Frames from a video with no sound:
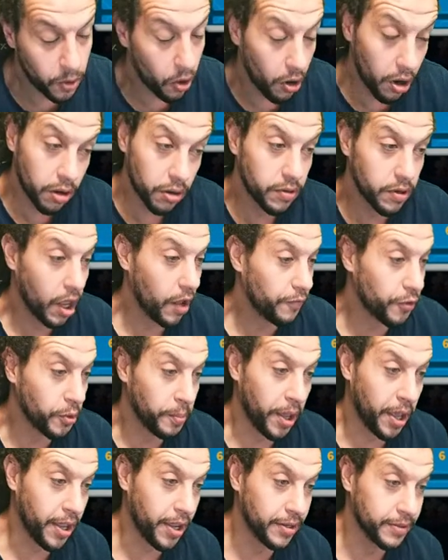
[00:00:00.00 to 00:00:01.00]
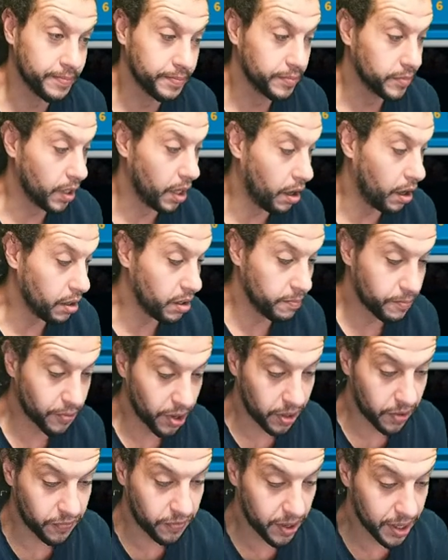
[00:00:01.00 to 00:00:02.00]
course, love you, man. I
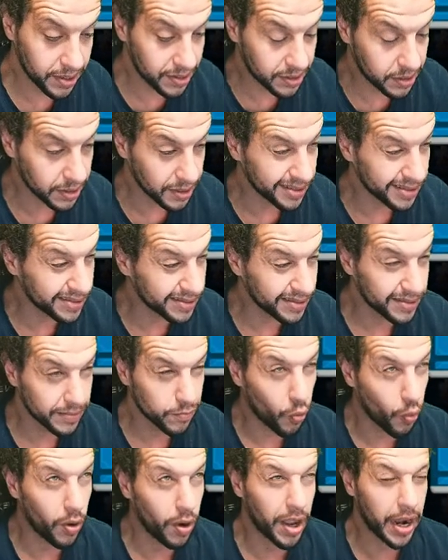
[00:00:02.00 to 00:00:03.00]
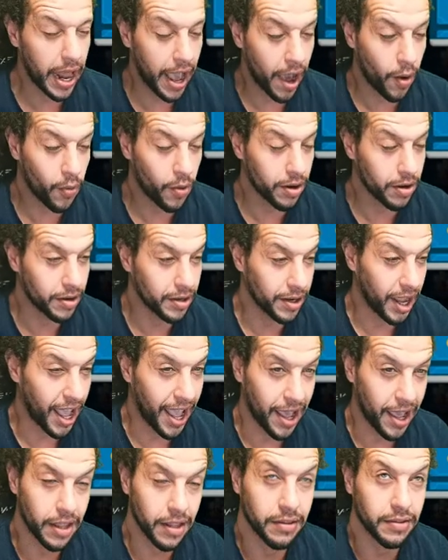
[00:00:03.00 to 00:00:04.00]
break fast in one hour
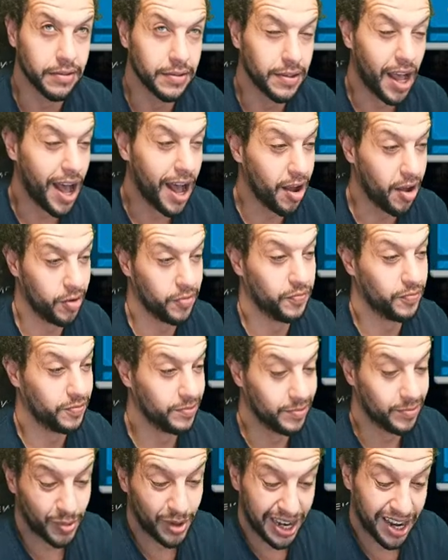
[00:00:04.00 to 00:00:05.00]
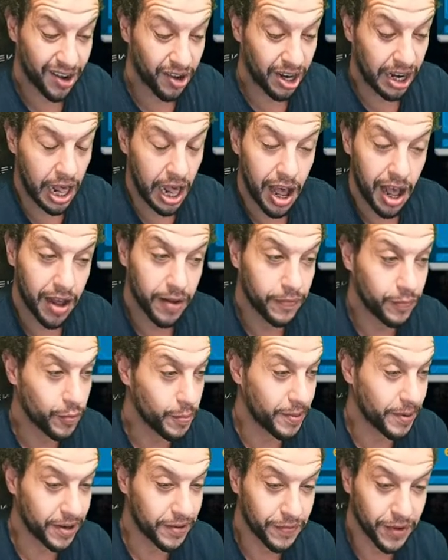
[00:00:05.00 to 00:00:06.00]
and half. One hour and a half
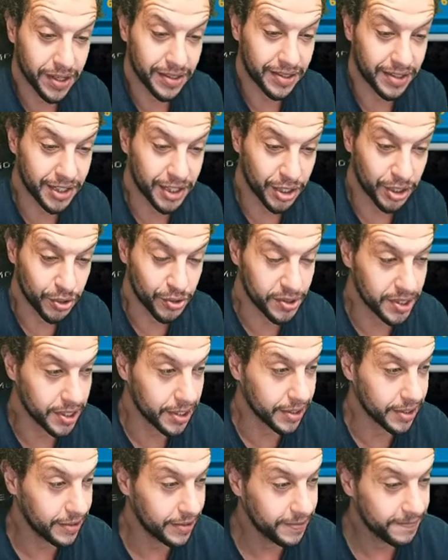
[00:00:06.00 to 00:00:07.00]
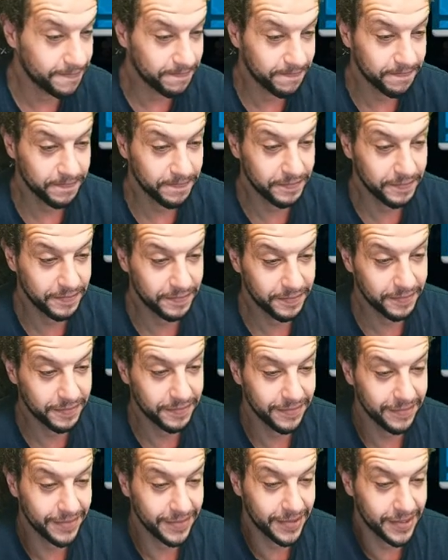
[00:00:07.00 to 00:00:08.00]
for breakfast here in New Zealand.
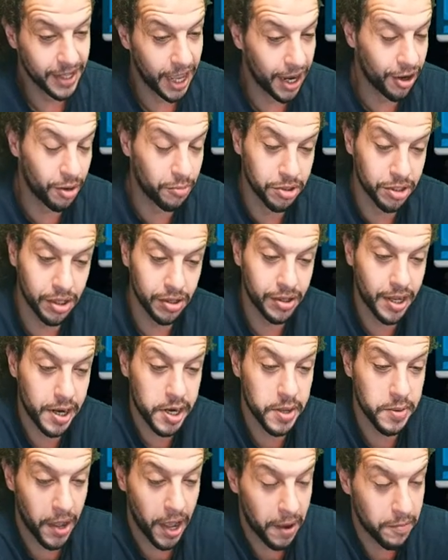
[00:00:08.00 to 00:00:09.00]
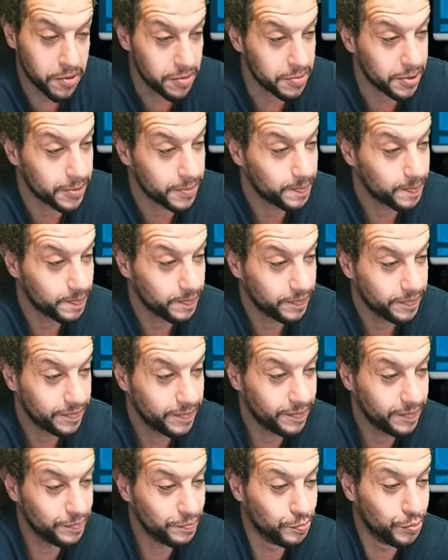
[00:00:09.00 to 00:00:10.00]
And Ramadan Karimi, Habibi.
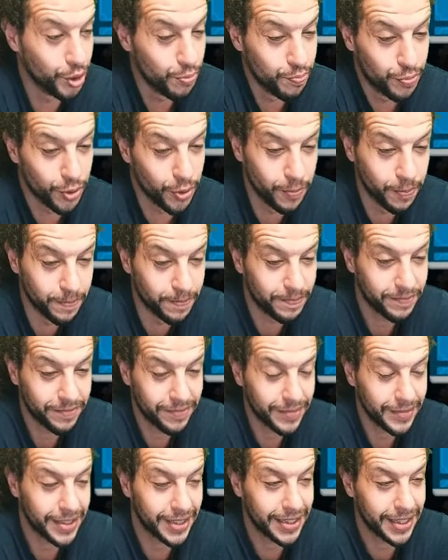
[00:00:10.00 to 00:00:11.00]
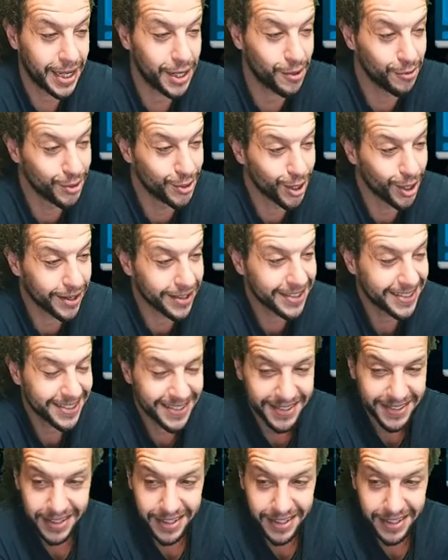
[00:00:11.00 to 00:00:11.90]
Boom, boom. And good night.